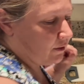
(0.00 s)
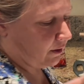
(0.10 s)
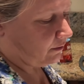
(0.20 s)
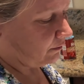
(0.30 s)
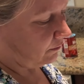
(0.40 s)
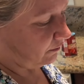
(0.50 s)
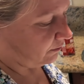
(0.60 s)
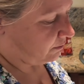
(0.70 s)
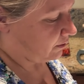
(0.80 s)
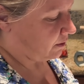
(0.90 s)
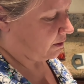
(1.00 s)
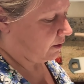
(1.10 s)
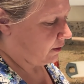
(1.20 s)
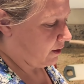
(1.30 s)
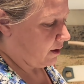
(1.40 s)
in there.
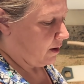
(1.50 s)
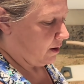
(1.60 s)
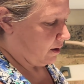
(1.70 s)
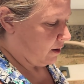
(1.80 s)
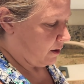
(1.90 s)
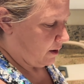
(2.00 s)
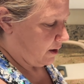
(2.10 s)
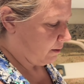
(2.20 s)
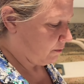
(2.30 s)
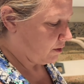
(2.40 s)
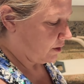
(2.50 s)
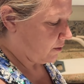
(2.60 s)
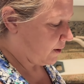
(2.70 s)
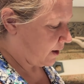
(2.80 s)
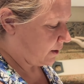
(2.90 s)
Okay. And I'm going to
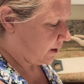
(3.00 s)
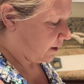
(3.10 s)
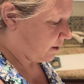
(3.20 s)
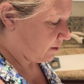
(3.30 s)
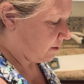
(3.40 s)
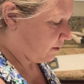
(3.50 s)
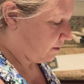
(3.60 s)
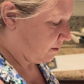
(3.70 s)
go ahead and